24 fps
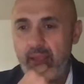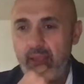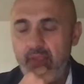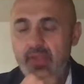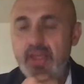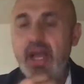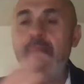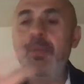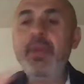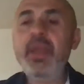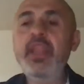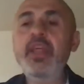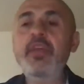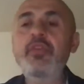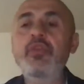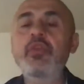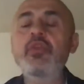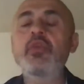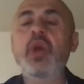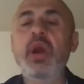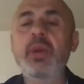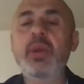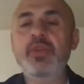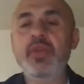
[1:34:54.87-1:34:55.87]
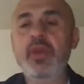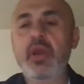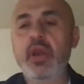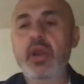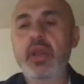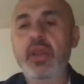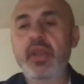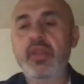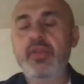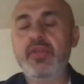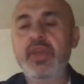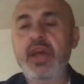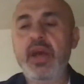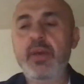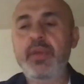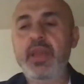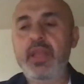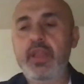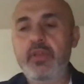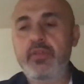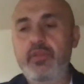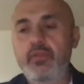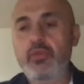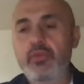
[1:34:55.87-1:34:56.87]
Psalm 82. I'm sorry. It's Psalm
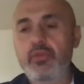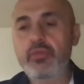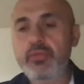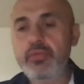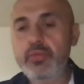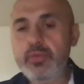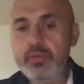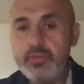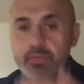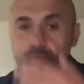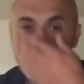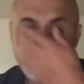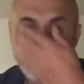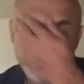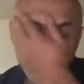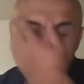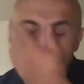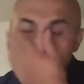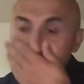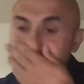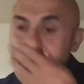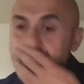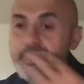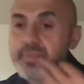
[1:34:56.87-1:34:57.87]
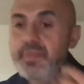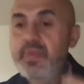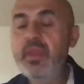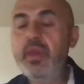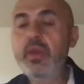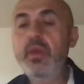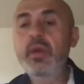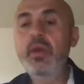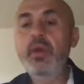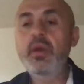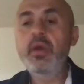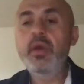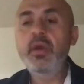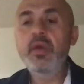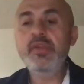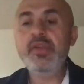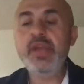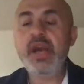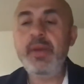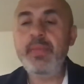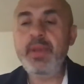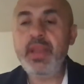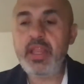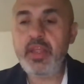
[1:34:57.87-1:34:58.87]
82.
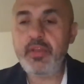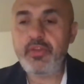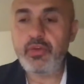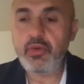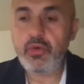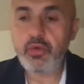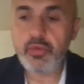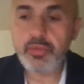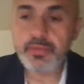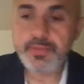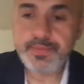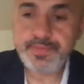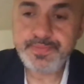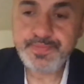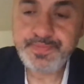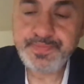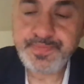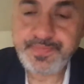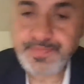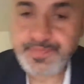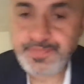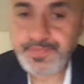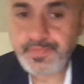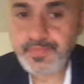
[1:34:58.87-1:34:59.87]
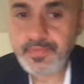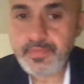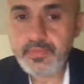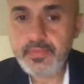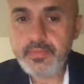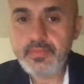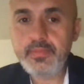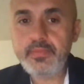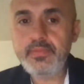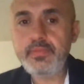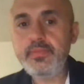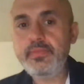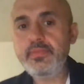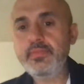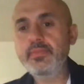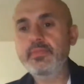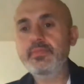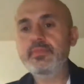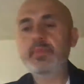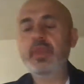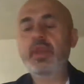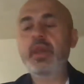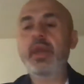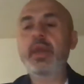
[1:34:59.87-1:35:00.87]
Psalm 82.
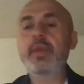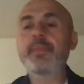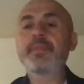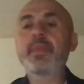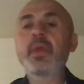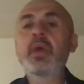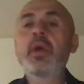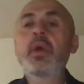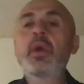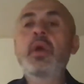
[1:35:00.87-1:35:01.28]
Okay.